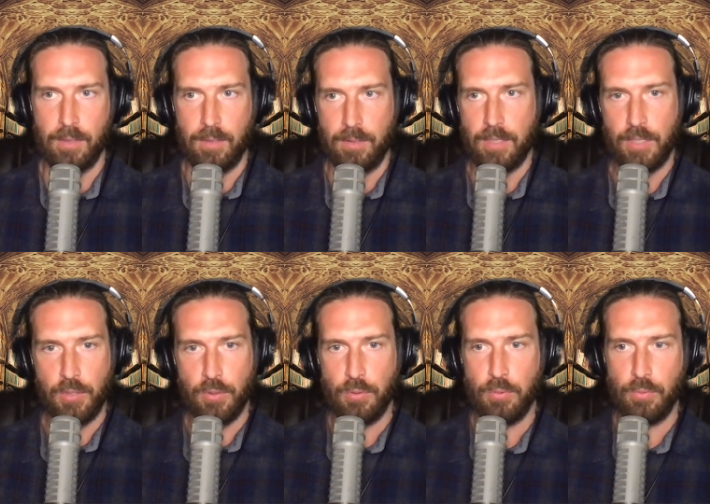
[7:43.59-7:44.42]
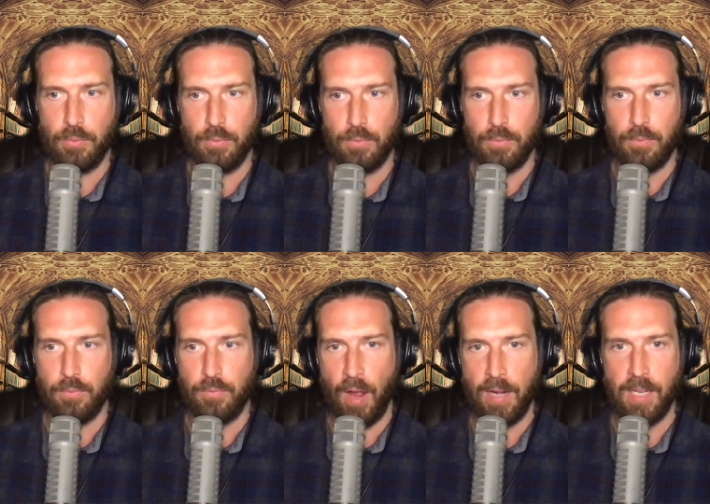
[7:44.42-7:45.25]
did you
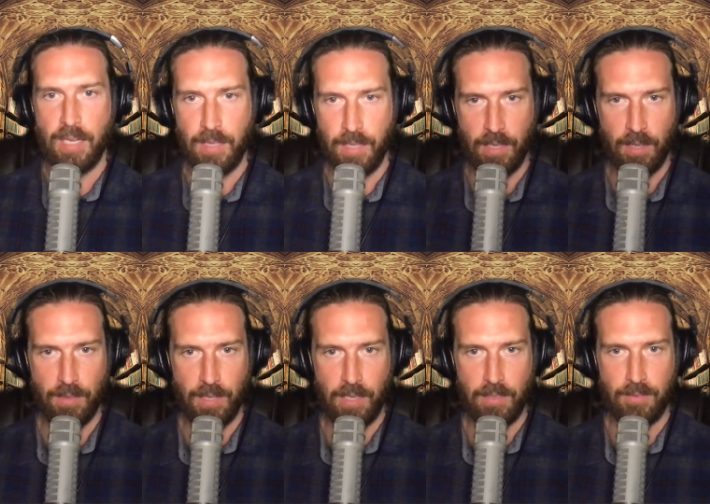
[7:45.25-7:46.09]
find anything on that